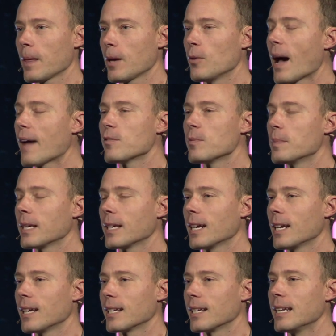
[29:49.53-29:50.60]
who haven't been
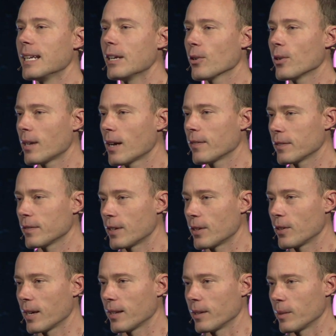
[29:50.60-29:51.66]
getting near enough of their
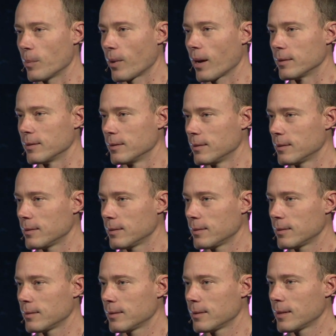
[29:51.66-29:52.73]
daily bread.
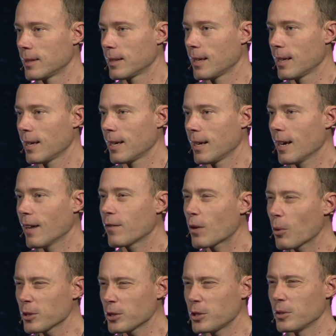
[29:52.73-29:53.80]
Of
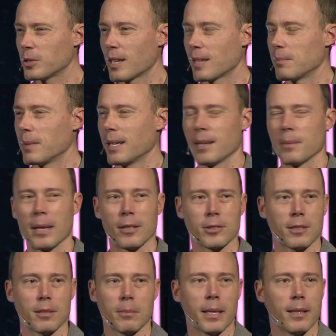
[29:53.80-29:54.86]
course you send mean
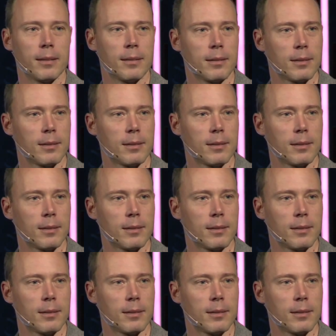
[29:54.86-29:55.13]
emails to me.